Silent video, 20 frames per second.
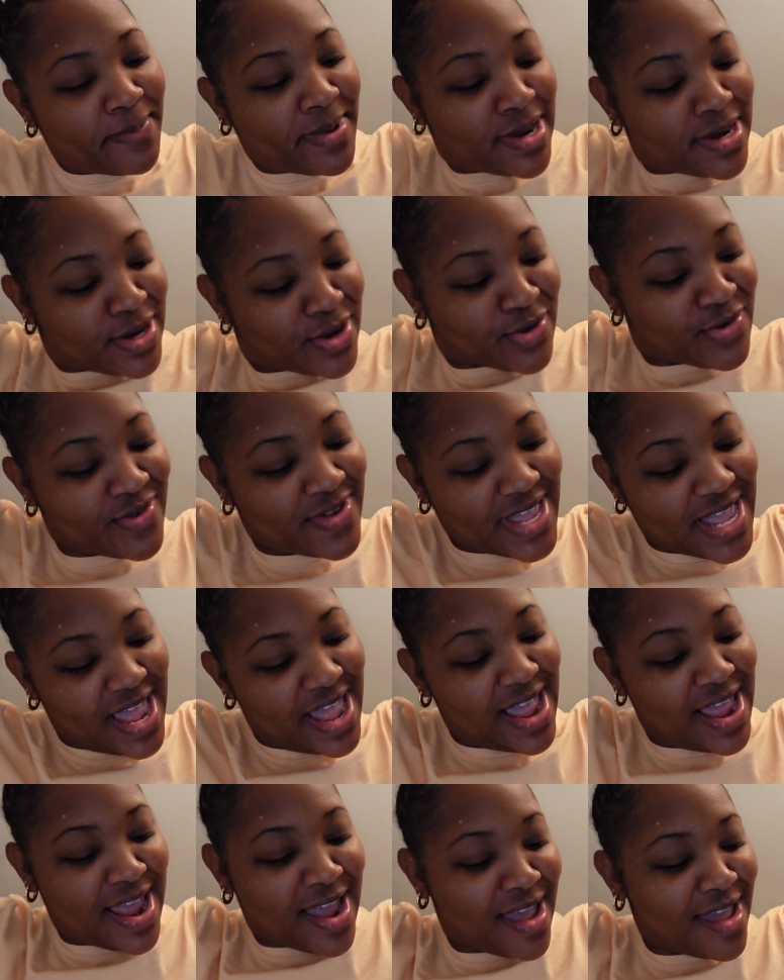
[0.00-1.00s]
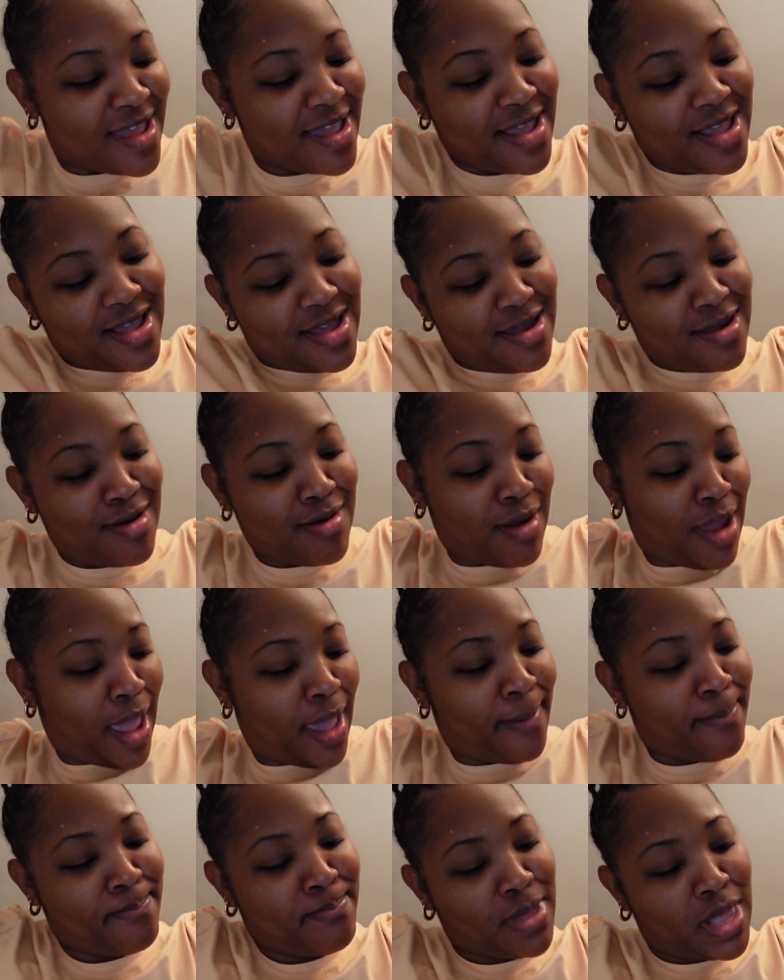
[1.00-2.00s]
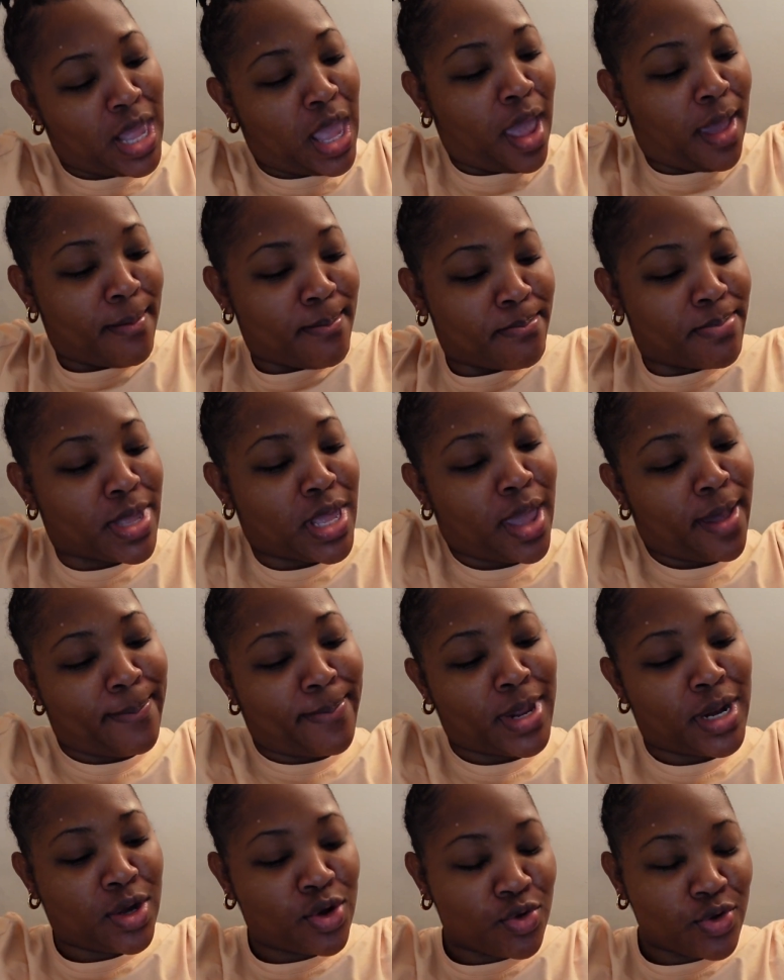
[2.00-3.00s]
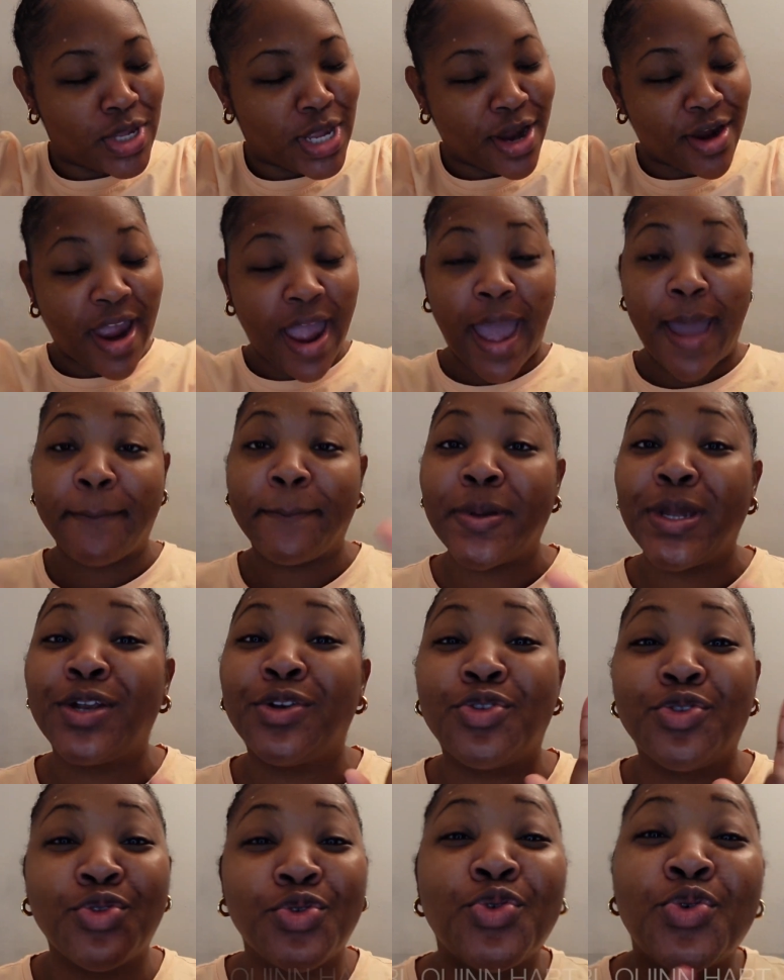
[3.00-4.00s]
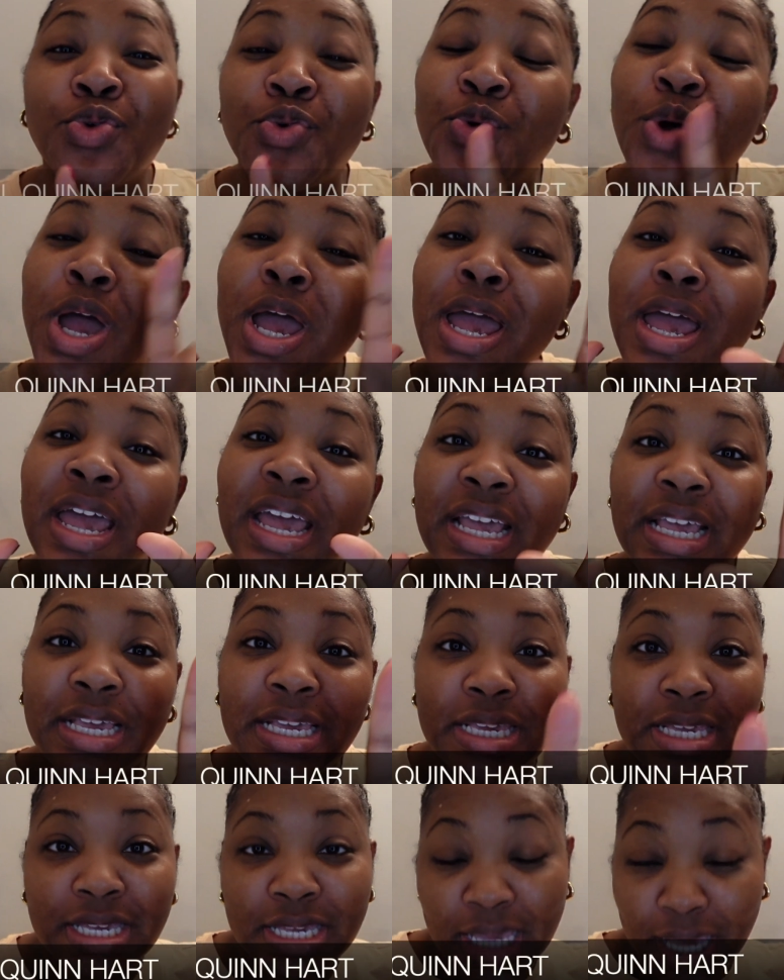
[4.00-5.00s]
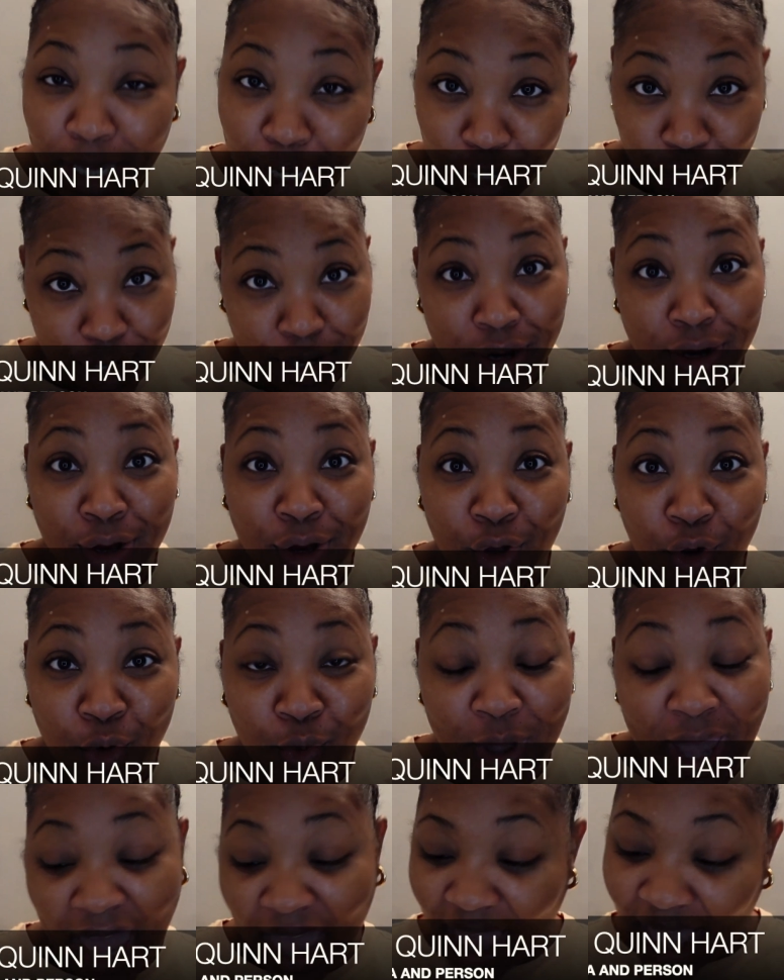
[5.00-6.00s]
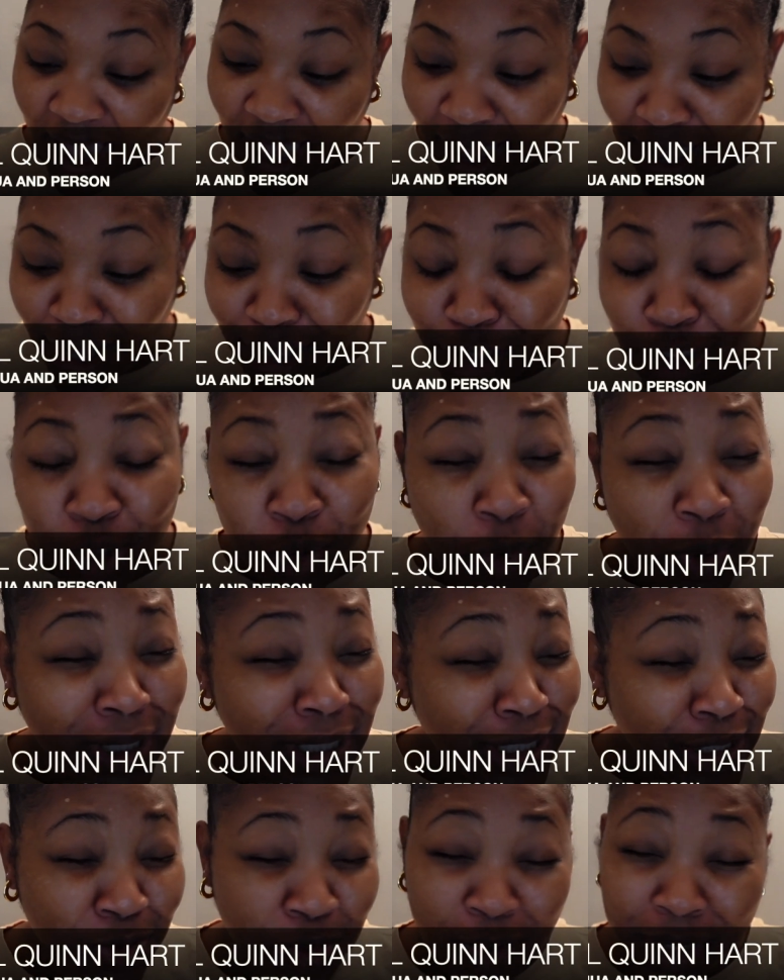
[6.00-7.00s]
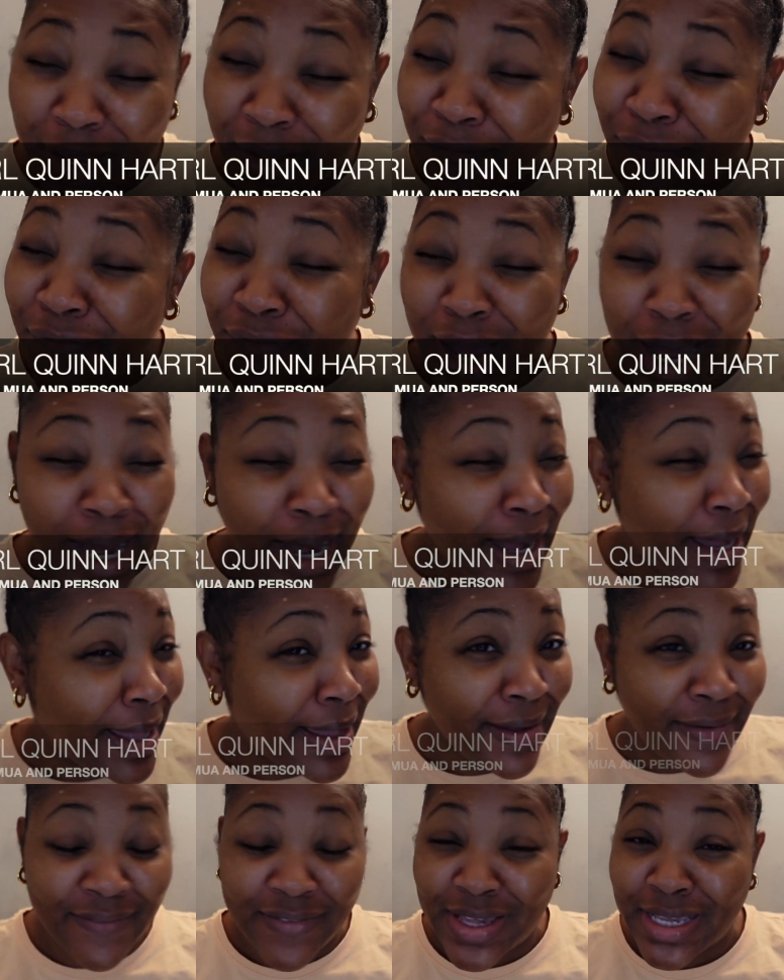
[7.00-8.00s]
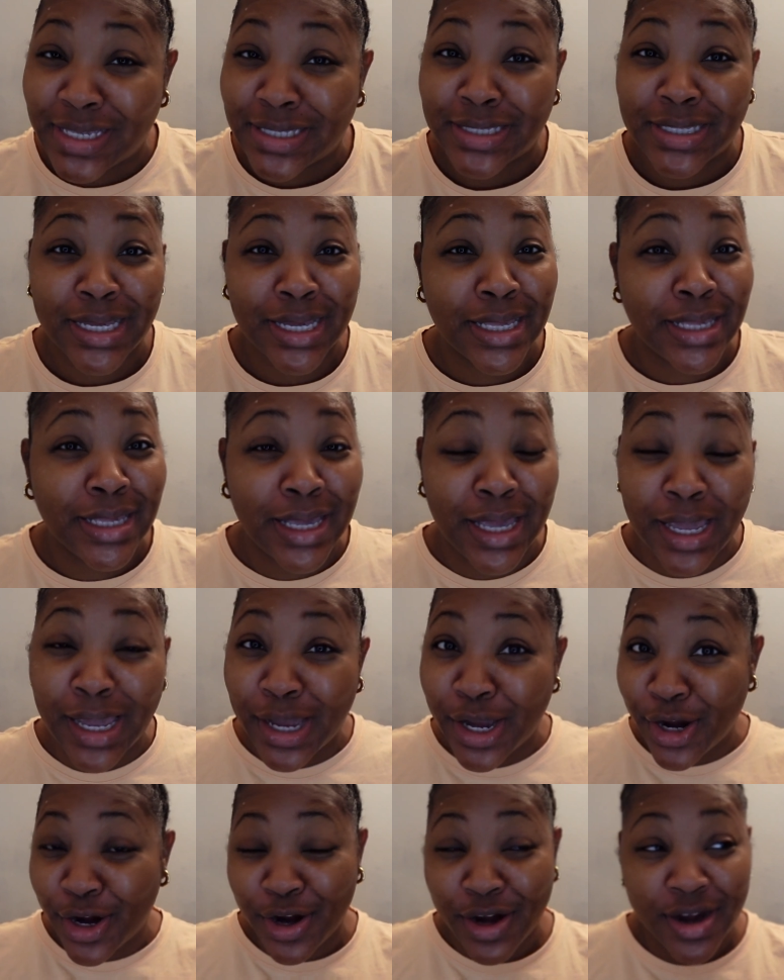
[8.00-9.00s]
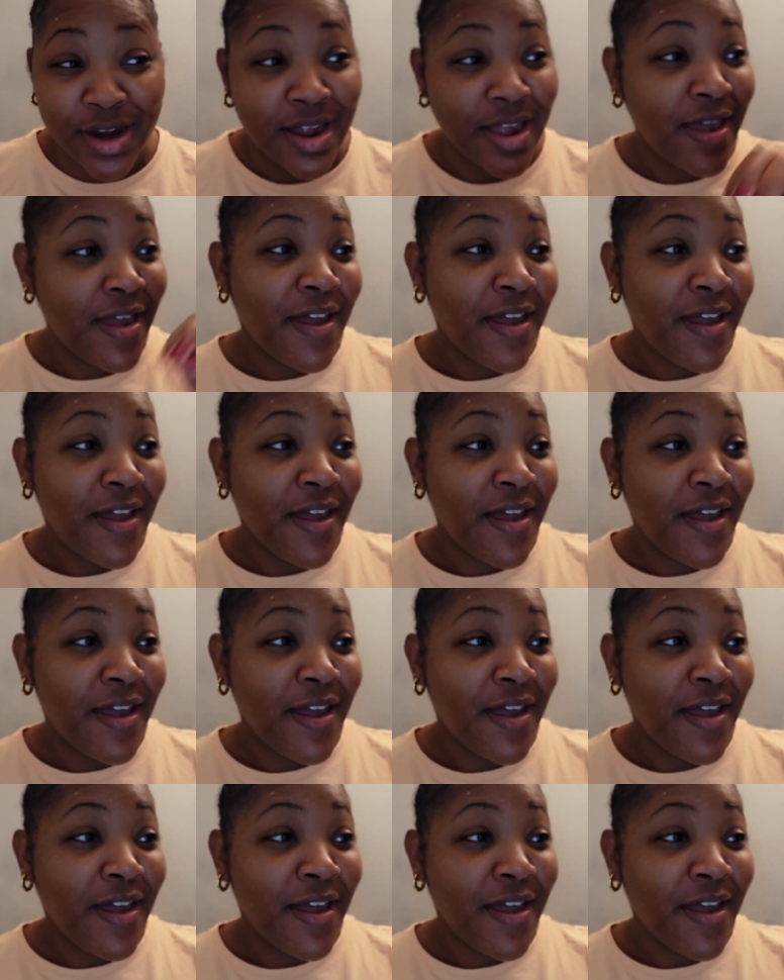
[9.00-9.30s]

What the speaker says: New Year. Happy New Year. Happy New Year. Okay, 2025 is the year.